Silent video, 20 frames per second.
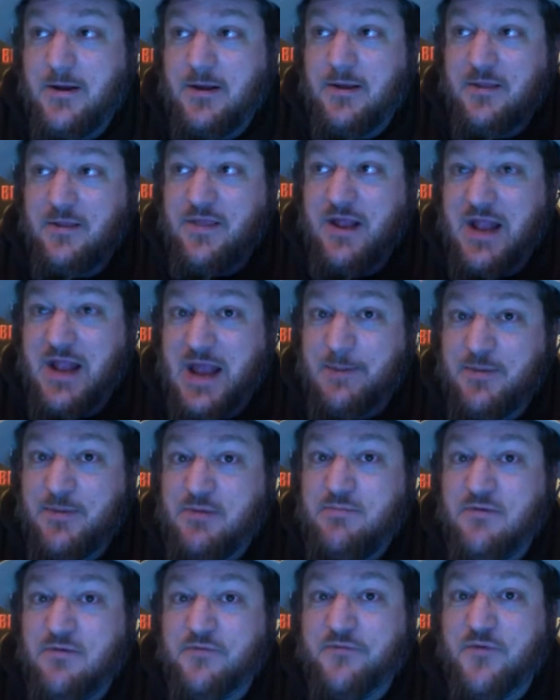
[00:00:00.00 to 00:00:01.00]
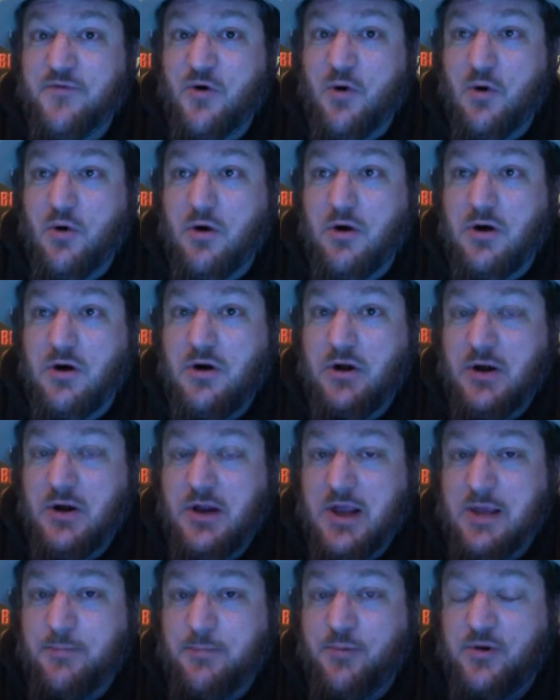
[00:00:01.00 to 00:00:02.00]
that happened before
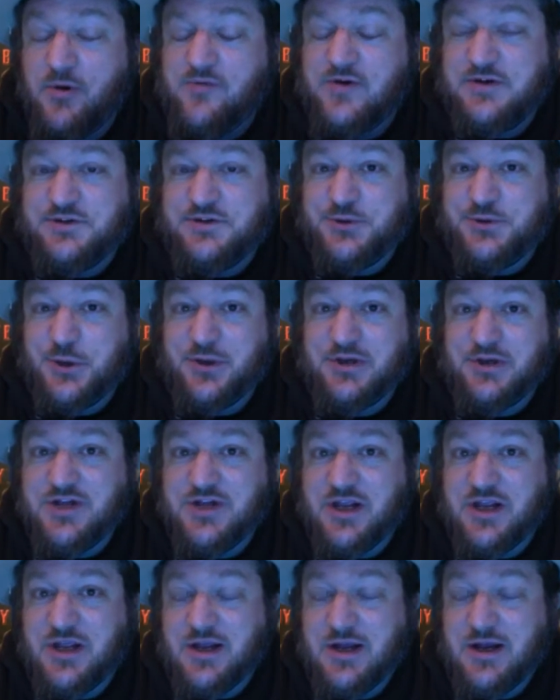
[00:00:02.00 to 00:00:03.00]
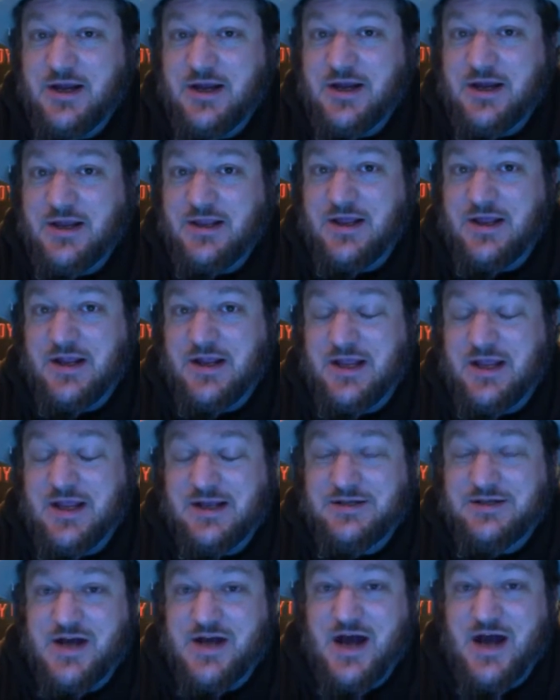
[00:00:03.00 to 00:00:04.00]
a previous trilogy that he
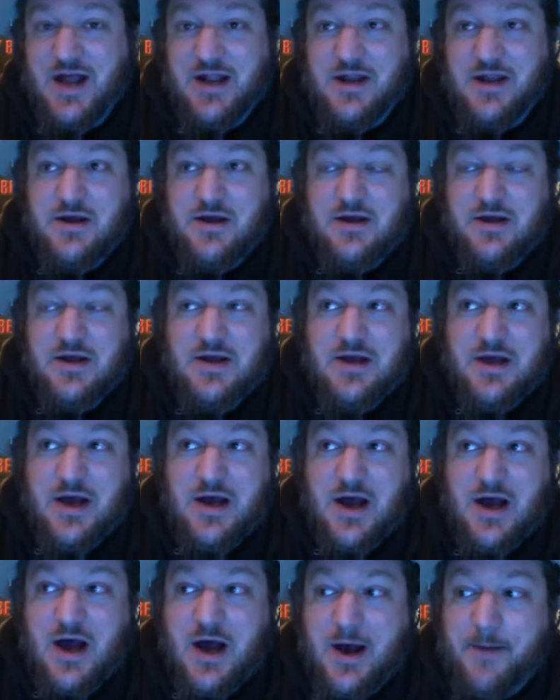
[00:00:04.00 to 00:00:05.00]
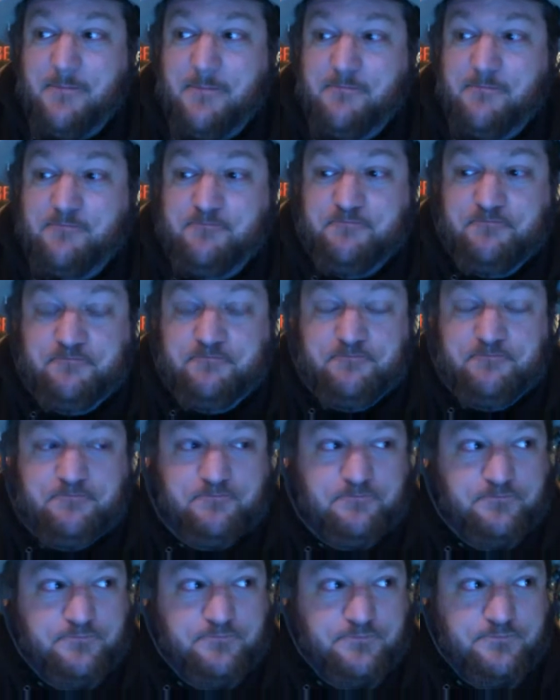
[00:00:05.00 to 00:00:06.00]
had done. Um,
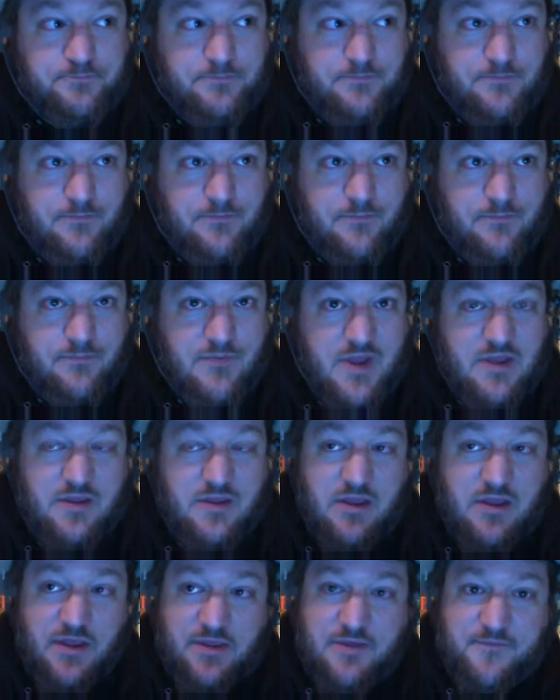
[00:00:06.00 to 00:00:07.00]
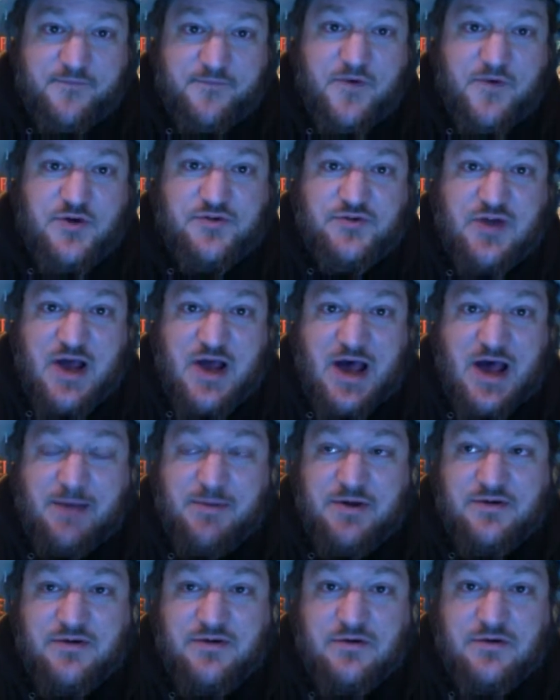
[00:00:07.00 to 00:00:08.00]
the the first
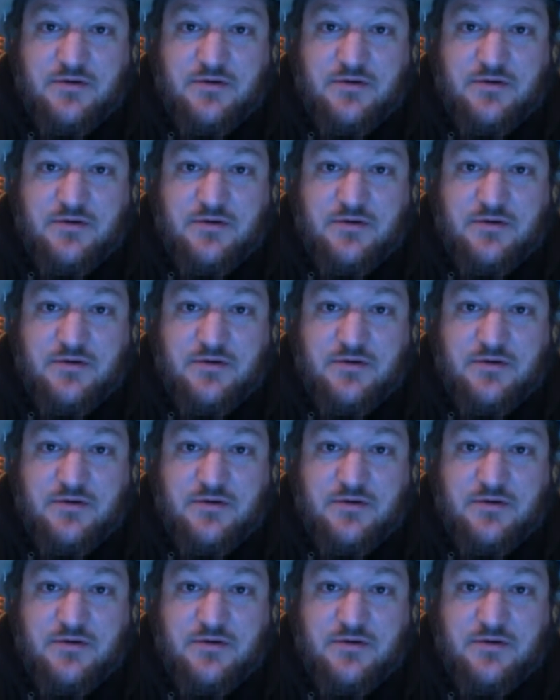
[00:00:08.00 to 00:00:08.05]
Hobbit